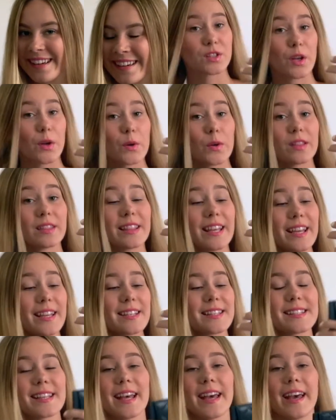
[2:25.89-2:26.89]
So
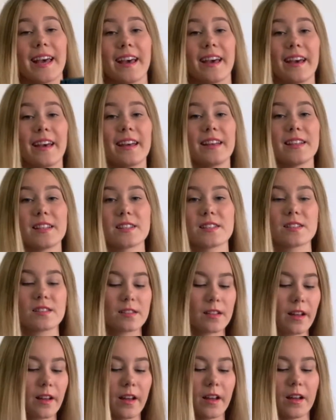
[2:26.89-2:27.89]
this here
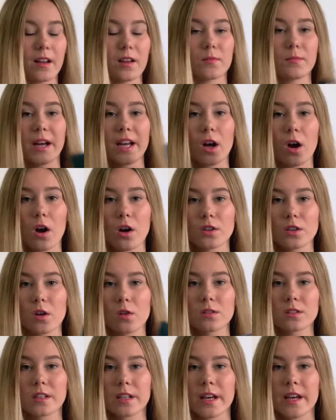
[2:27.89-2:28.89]
is my card
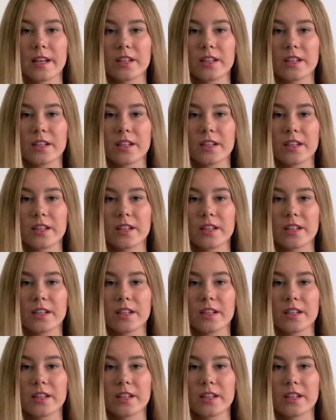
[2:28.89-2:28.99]
holder.